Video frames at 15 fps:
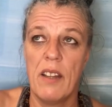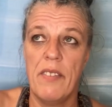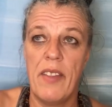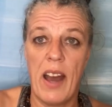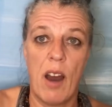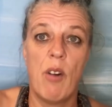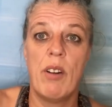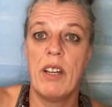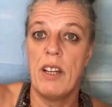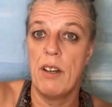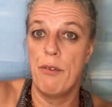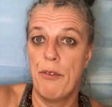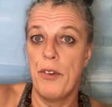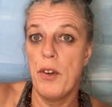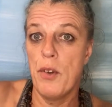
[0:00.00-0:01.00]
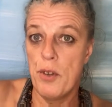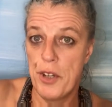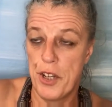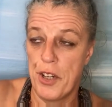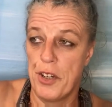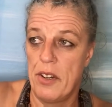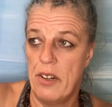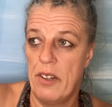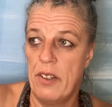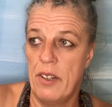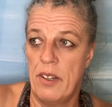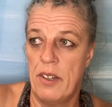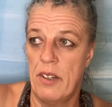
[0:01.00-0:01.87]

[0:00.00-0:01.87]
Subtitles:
now and future,